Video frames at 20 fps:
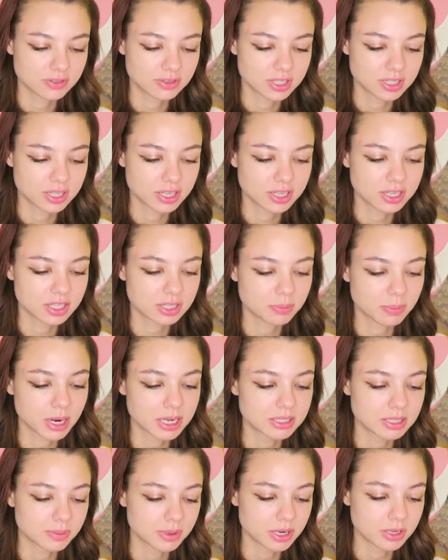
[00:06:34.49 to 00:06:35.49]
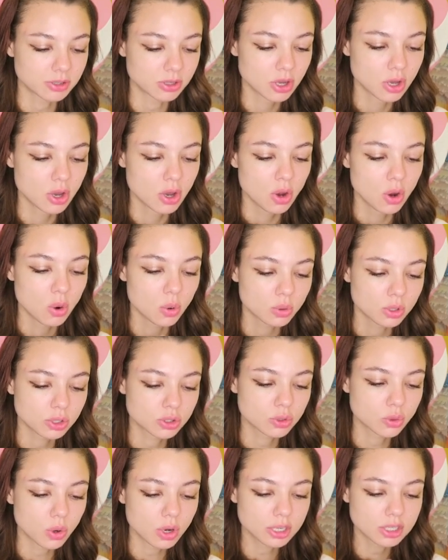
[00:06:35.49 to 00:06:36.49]
guys. The
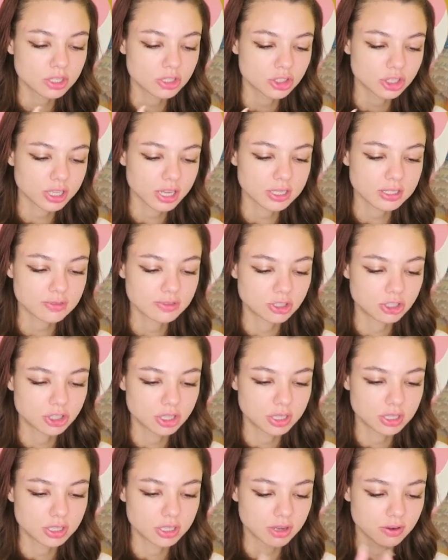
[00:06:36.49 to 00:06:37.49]
party's just started.